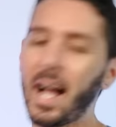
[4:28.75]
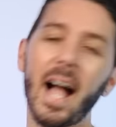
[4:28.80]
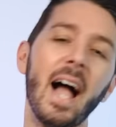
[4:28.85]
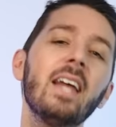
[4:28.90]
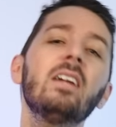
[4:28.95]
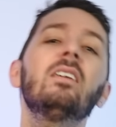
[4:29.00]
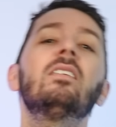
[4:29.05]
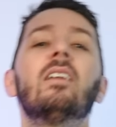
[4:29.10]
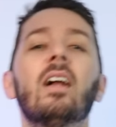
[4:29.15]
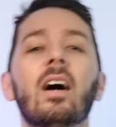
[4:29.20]

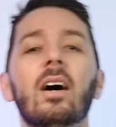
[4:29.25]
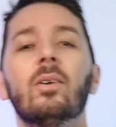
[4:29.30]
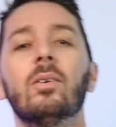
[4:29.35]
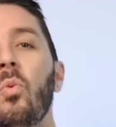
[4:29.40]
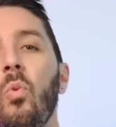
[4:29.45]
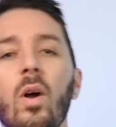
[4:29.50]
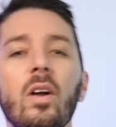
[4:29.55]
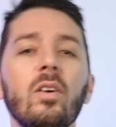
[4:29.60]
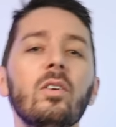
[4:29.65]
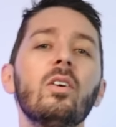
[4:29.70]
I don't know.
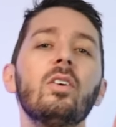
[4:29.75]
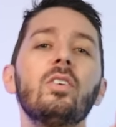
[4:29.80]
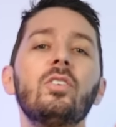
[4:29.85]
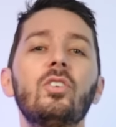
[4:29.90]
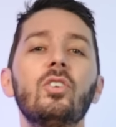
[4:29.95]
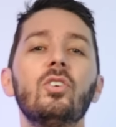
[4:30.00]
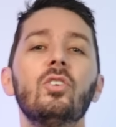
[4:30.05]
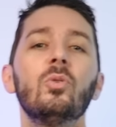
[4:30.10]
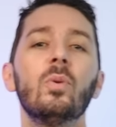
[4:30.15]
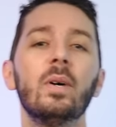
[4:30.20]
Where are
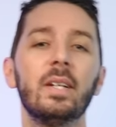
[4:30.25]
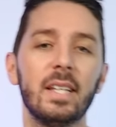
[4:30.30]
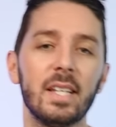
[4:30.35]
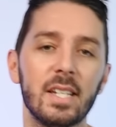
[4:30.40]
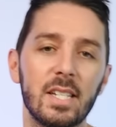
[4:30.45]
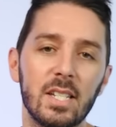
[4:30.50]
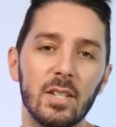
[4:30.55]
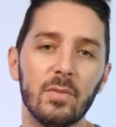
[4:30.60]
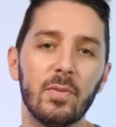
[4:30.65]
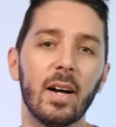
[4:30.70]
you in
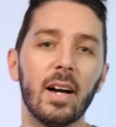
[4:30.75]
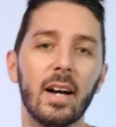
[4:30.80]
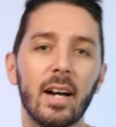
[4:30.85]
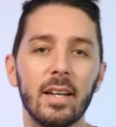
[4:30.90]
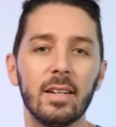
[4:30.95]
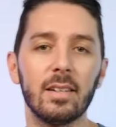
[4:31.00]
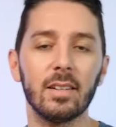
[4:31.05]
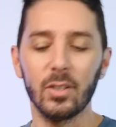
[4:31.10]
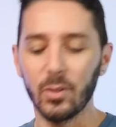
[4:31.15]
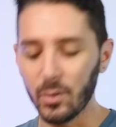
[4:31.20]
this
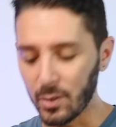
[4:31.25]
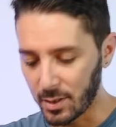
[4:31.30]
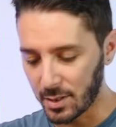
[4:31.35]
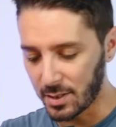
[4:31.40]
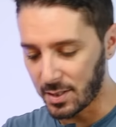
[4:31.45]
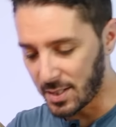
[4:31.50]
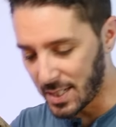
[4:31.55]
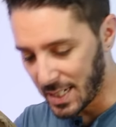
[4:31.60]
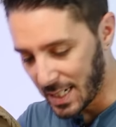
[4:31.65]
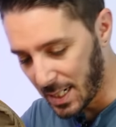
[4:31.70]
divide? Are you
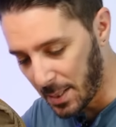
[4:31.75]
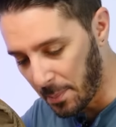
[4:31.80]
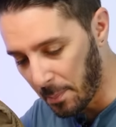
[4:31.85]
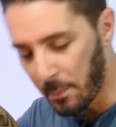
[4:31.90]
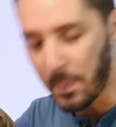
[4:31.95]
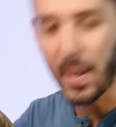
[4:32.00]
on team